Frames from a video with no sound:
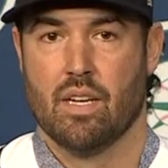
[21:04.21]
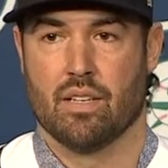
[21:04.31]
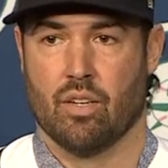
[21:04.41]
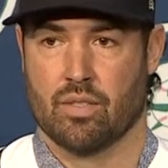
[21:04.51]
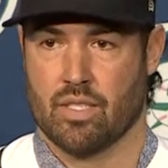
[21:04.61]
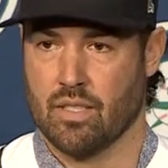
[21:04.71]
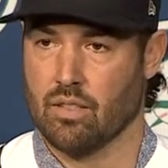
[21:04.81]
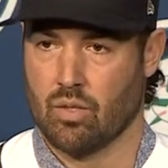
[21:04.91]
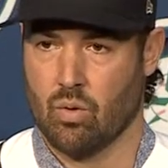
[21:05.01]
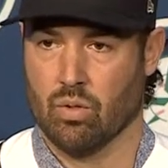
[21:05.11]
you know, seeing the
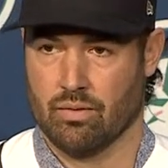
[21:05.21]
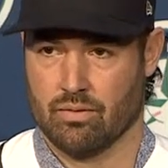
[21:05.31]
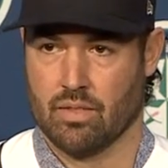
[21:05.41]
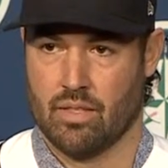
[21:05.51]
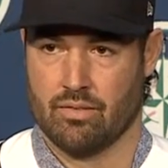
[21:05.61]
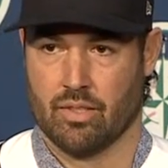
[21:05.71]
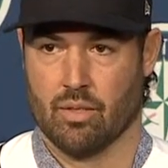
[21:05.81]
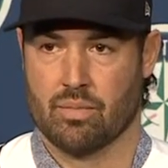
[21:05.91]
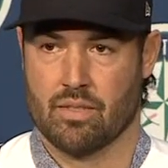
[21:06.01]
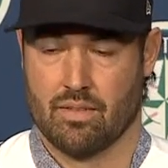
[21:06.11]
core of the
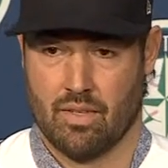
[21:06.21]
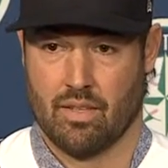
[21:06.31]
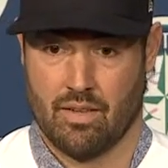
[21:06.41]
groups uh,